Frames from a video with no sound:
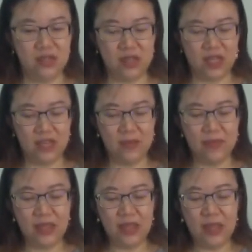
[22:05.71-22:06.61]
Okay,
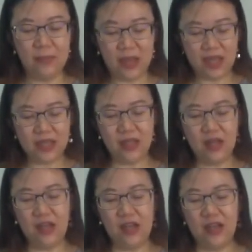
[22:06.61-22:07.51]
but
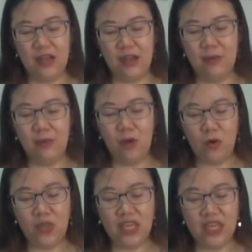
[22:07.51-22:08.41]

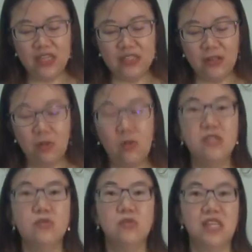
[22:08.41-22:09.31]
Hou Yi does not
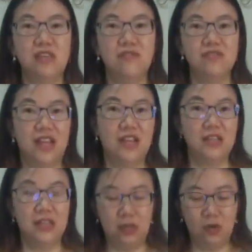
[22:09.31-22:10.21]
want to leave
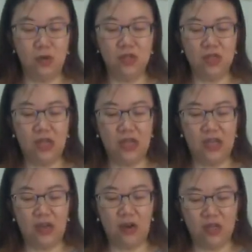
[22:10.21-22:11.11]
Chang'e alone
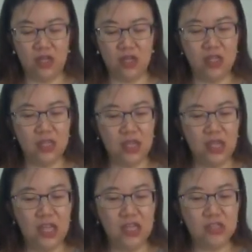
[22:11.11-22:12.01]
on Earth,
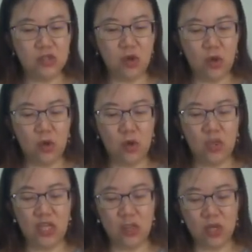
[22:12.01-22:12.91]
so
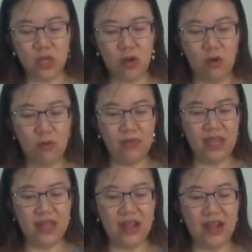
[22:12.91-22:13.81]
he took it home
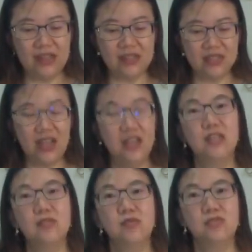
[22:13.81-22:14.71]
and asked
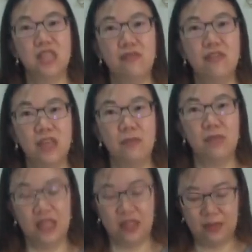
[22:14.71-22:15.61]
Chang'e to safekeep it,